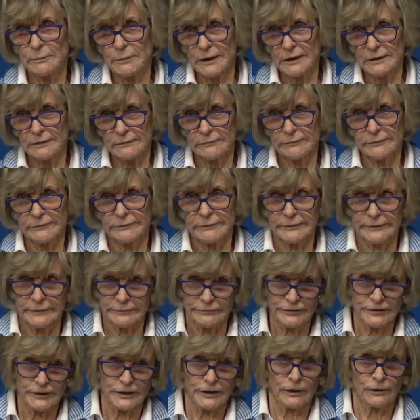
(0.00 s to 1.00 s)
But
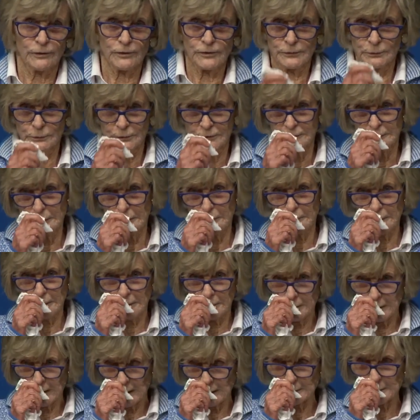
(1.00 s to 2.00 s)
if he goes, we
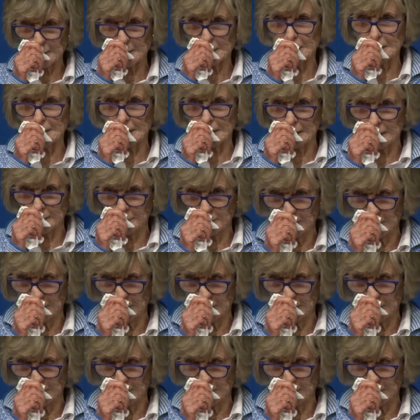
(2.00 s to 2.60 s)
all have to serve,